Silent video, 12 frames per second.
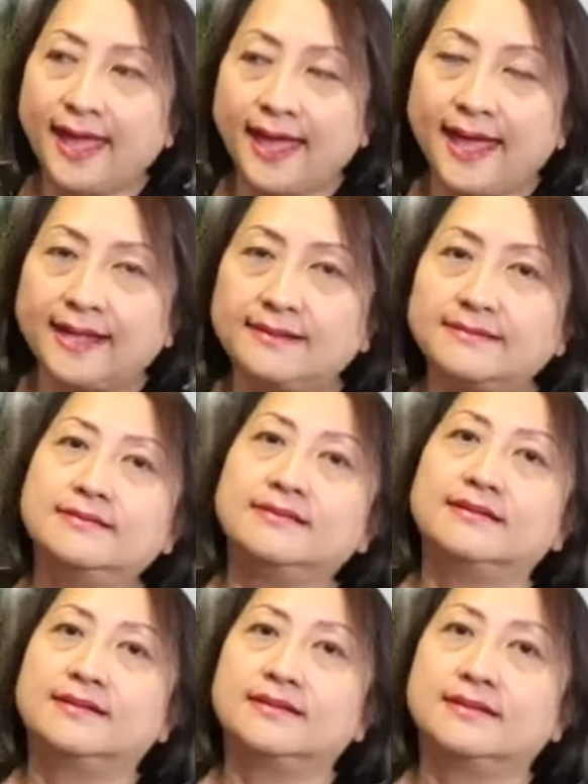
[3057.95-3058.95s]
And
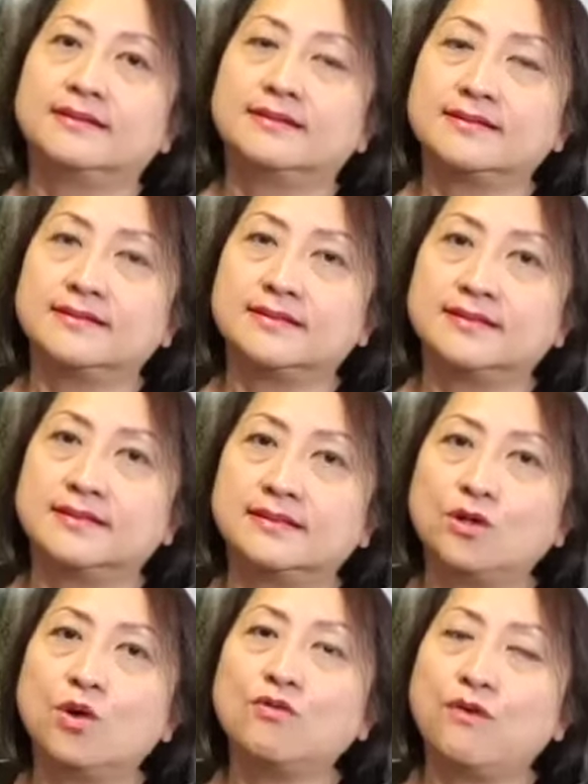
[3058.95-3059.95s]

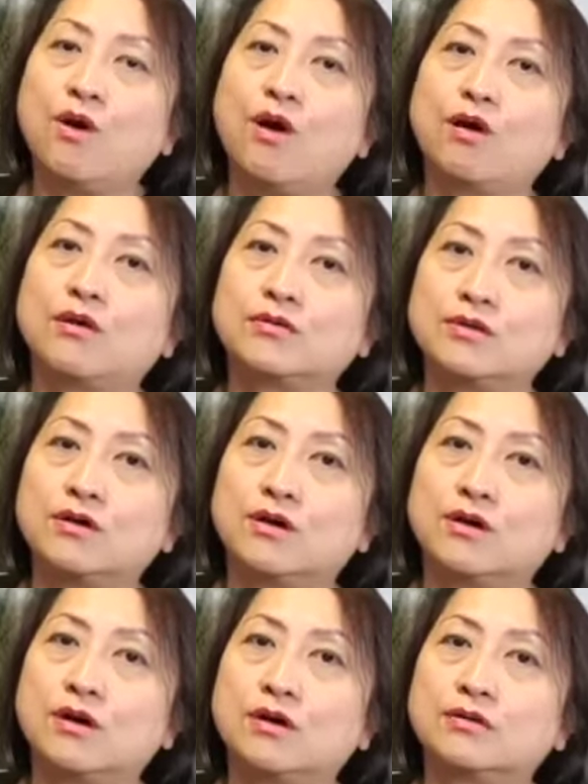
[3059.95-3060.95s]
go for
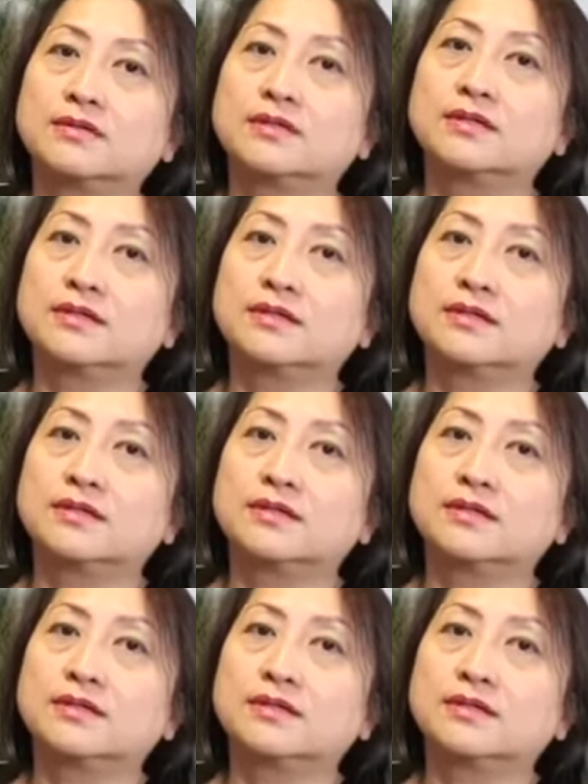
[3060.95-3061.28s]
your